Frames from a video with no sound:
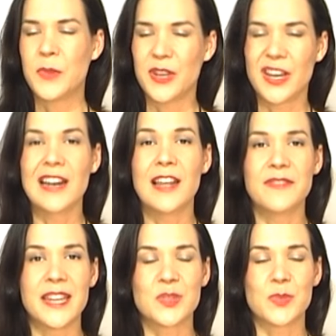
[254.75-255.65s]
you're gonna
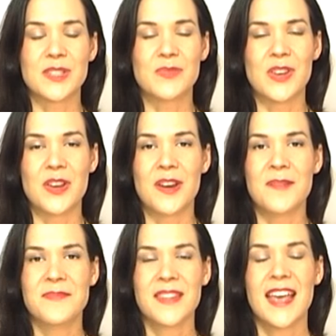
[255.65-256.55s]
love next week's video.
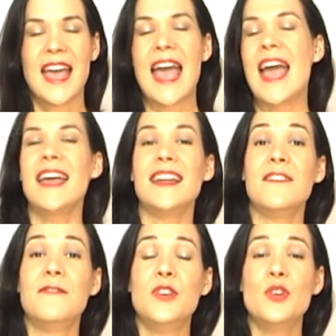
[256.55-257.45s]
And
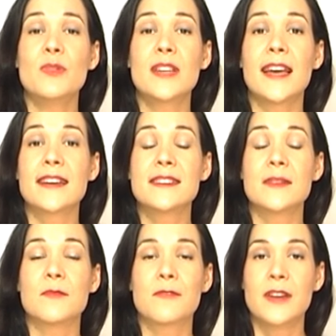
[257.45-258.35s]
if you would like
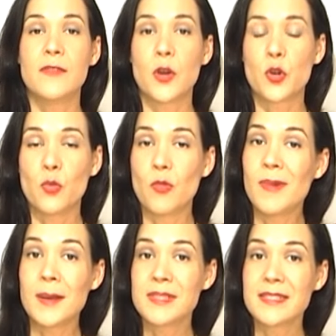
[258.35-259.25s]
some free vocal
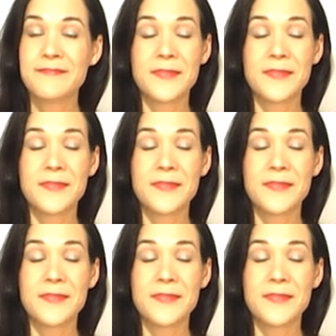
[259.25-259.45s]
warm-ups,